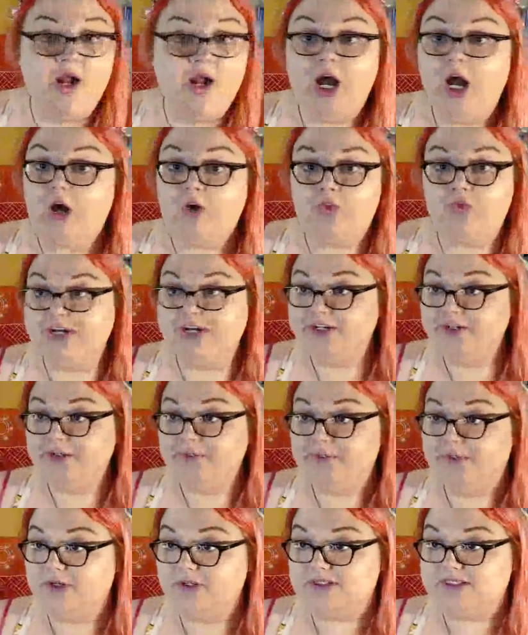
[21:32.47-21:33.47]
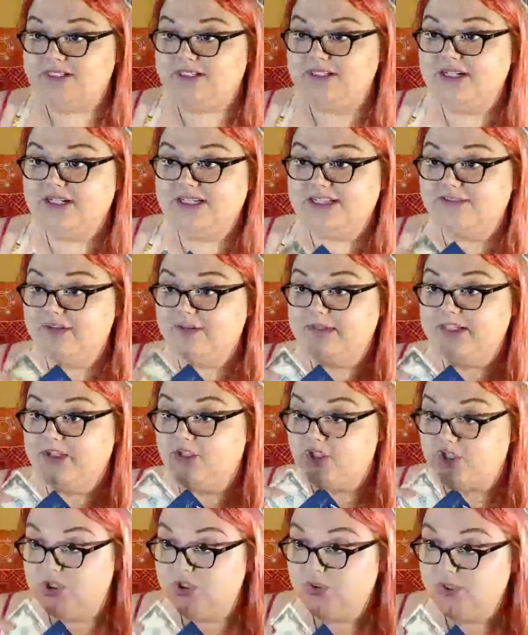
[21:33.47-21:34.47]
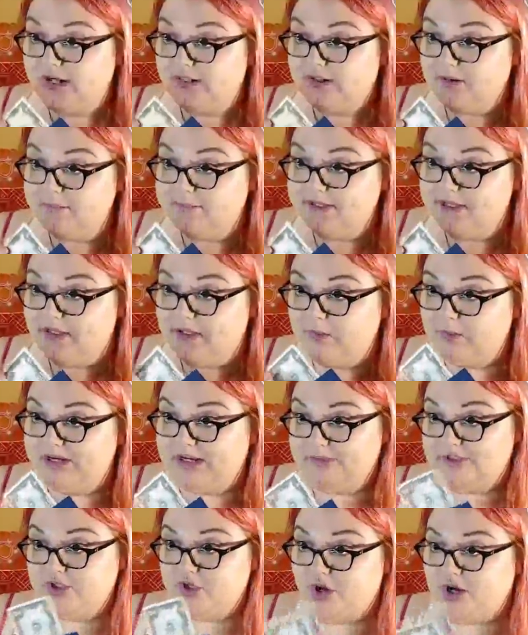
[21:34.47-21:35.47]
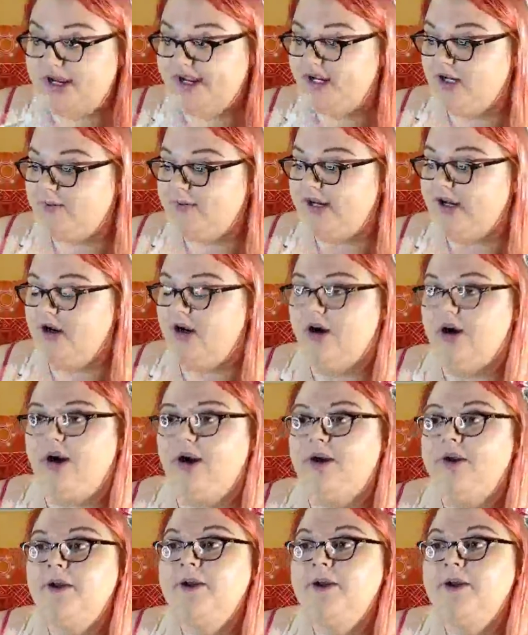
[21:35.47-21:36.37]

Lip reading: A random person giving me a $2 bill when I was crying in my car,